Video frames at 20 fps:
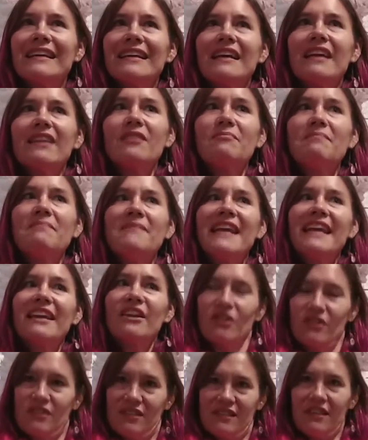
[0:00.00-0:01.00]
kind of
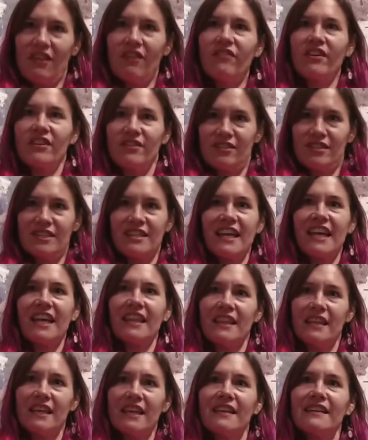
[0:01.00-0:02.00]
make yourself
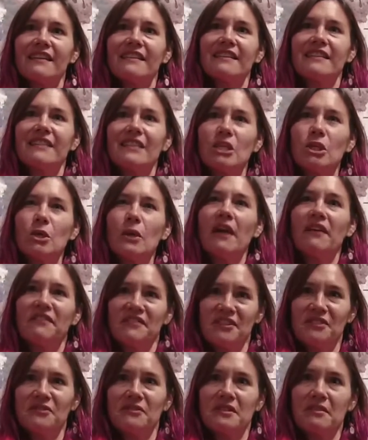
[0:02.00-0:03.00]
understand that you have
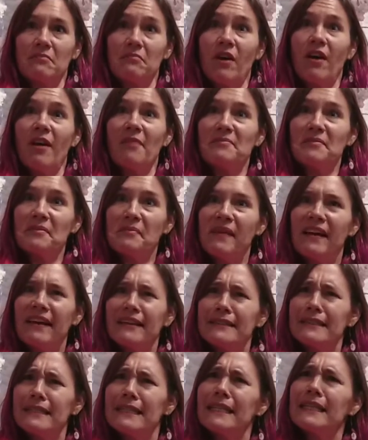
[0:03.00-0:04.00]
to do some
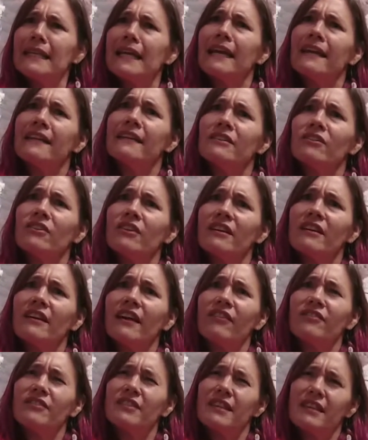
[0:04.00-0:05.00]
compromising and you're going to
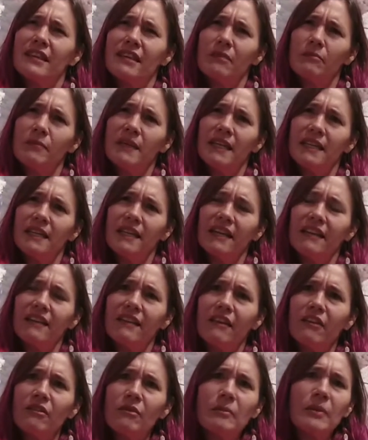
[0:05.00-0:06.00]
have to think a bit like
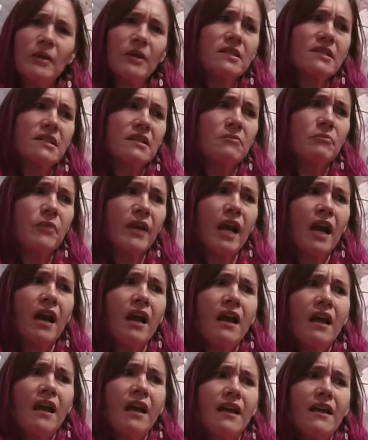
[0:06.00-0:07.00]
the other person. But
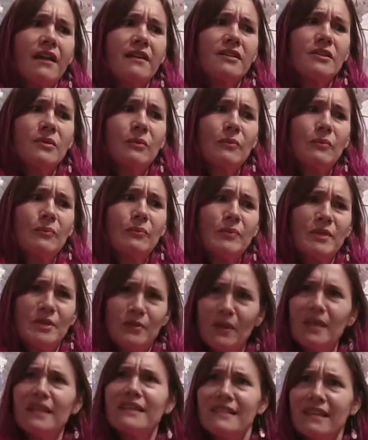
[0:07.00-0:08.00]
to,
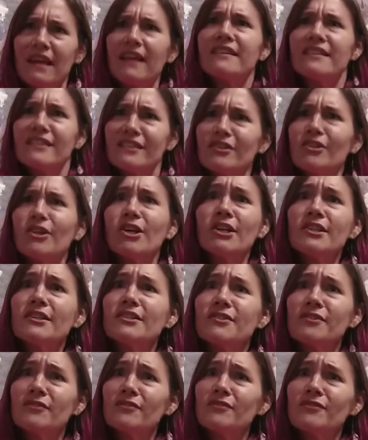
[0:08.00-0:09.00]
between a scientist and
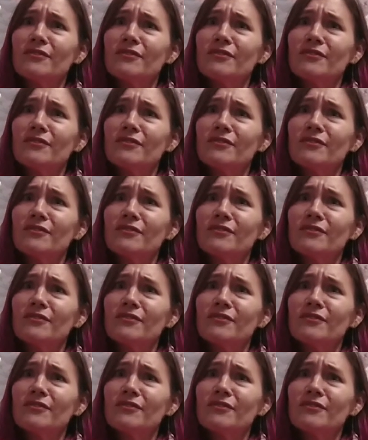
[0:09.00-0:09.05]
artist who,